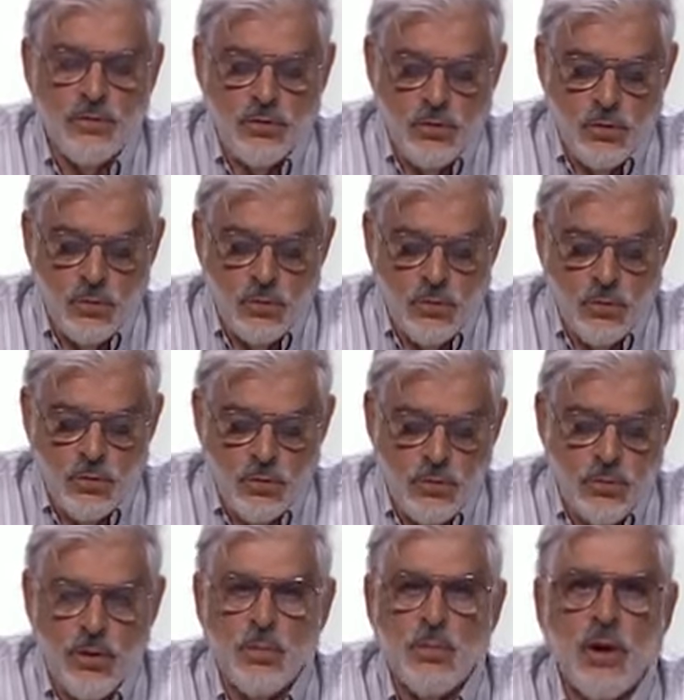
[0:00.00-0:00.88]
so
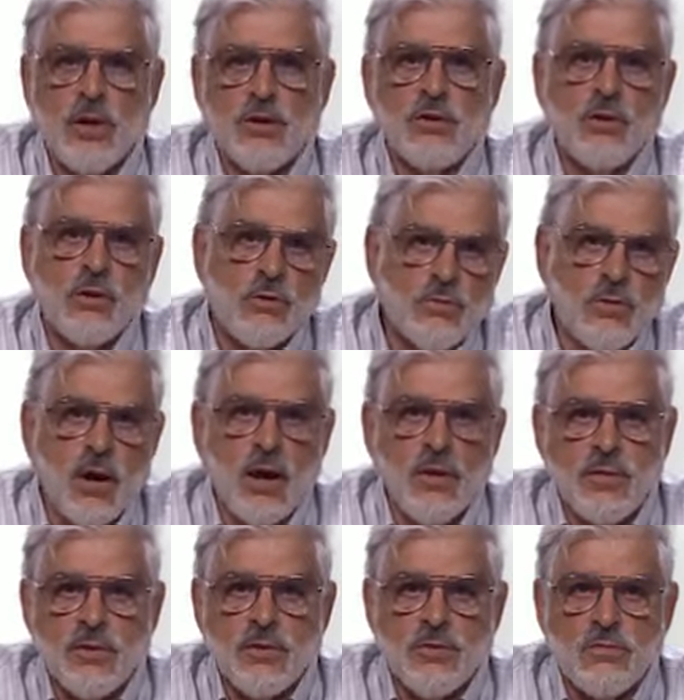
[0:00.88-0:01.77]
3 modulo 5
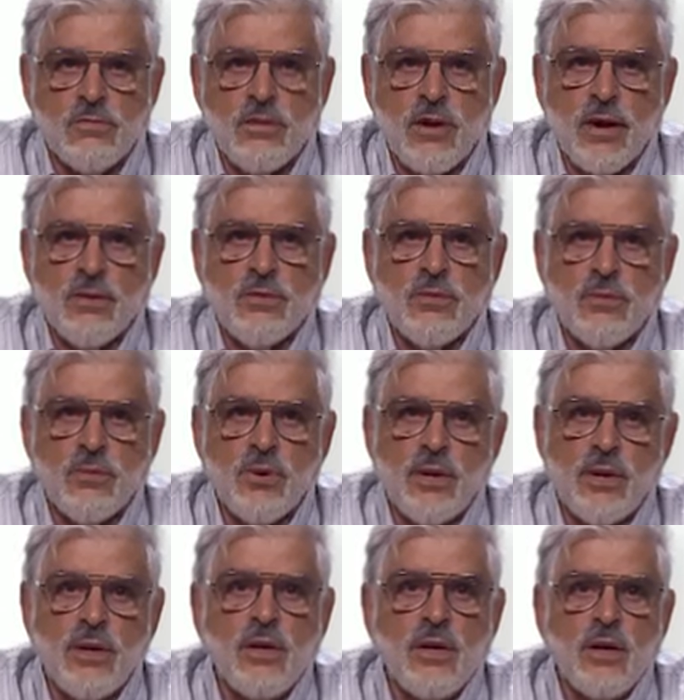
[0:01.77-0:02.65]
is in fact
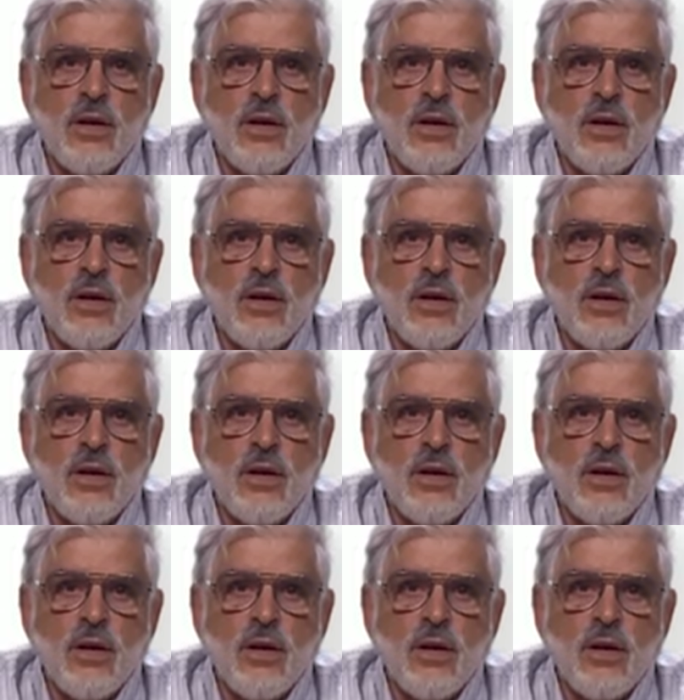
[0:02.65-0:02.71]
3.